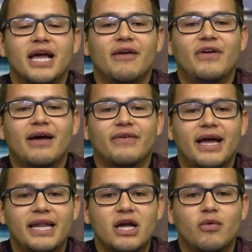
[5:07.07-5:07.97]
If you have
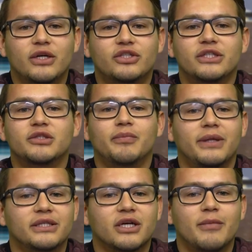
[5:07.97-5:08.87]
any questions,
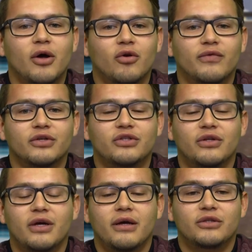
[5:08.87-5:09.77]
please come on over
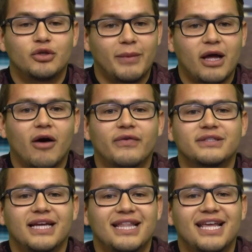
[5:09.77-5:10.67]
to, the, to my
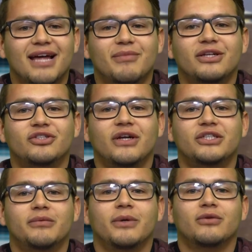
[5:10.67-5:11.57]
office in the
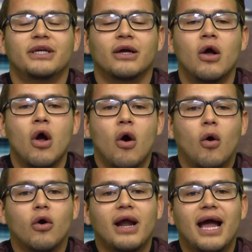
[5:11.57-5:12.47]
administration building,
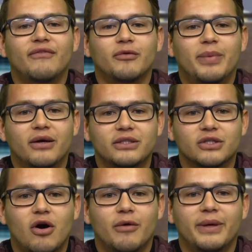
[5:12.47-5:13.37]
or have your parents
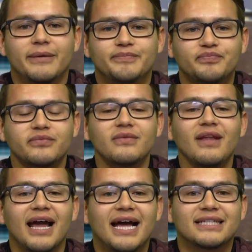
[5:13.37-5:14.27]
call me
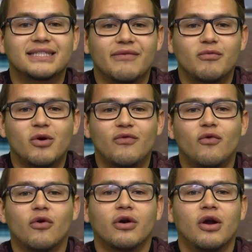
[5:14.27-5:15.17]
at seven one
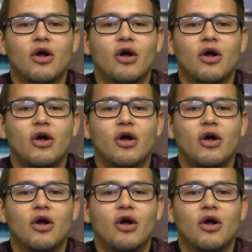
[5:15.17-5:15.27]
four,